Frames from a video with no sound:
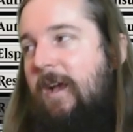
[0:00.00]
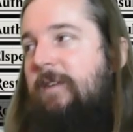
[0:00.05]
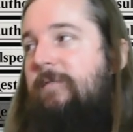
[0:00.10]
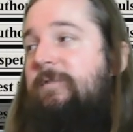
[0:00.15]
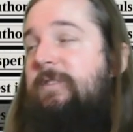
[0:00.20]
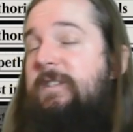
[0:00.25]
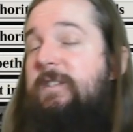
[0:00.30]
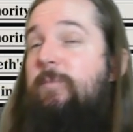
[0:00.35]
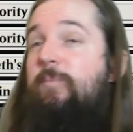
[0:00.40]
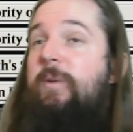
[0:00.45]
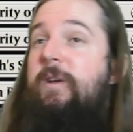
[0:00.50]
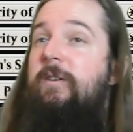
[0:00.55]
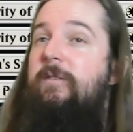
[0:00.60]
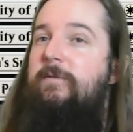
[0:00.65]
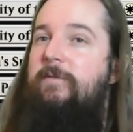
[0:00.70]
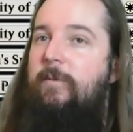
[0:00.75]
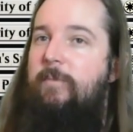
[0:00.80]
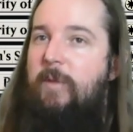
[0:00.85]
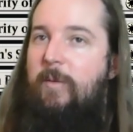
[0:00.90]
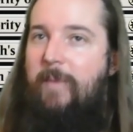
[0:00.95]
of disappear
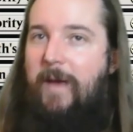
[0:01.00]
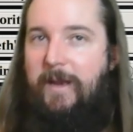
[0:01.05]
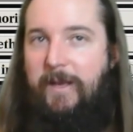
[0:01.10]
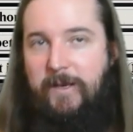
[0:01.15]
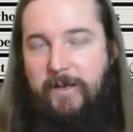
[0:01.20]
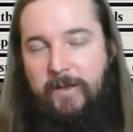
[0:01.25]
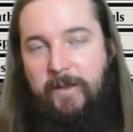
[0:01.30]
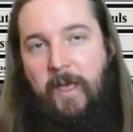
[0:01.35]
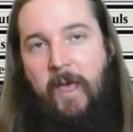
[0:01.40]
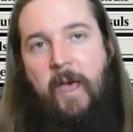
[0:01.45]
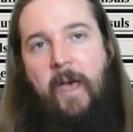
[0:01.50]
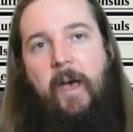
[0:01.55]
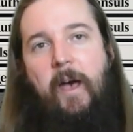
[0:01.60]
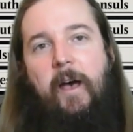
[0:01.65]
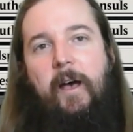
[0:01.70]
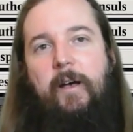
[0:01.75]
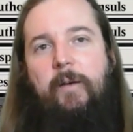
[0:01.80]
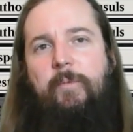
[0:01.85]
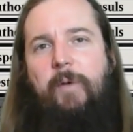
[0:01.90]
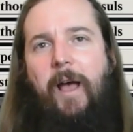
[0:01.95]
from the meta,
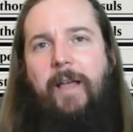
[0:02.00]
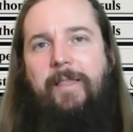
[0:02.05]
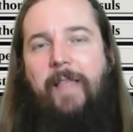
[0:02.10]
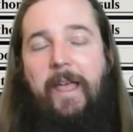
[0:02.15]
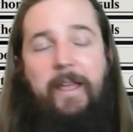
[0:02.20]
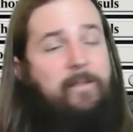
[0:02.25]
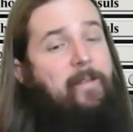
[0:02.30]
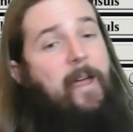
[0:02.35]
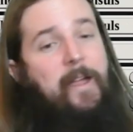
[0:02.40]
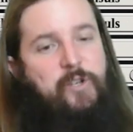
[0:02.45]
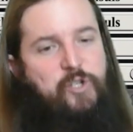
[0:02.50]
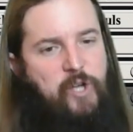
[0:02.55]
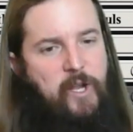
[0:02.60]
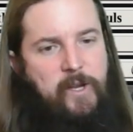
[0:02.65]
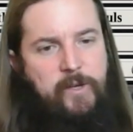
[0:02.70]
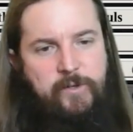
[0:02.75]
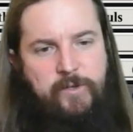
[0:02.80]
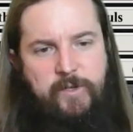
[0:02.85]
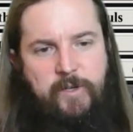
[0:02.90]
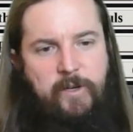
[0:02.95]
I like that
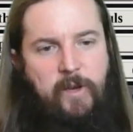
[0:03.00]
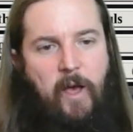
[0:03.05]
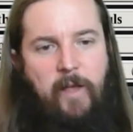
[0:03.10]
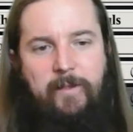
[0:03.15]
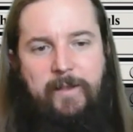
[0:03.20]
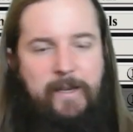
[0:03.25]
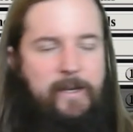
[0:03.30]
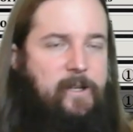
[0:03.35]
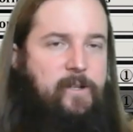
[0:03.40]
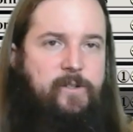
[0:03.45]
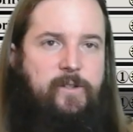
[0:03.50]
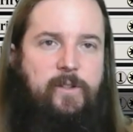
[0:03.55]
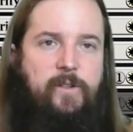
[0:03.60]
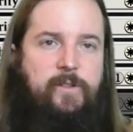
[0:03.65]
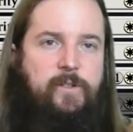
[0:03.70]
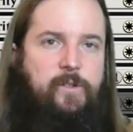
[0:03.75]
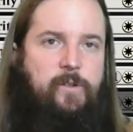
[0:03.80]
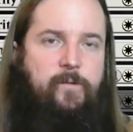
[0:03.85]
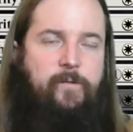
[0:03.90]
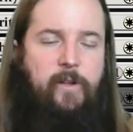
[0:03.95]
change to not lean into the
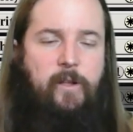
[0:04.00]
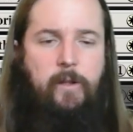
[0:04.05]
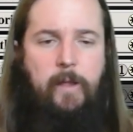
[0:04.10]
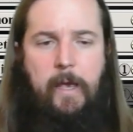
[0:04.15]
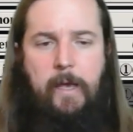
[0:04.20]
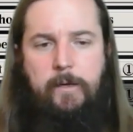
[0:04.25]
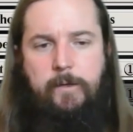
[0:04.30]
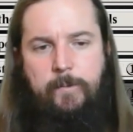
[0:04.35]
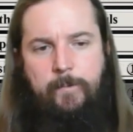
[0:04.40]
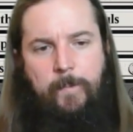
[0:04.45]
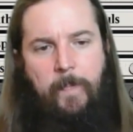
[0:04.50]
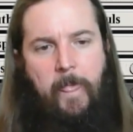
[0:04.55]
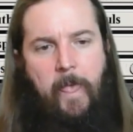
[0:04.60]
Surveil land.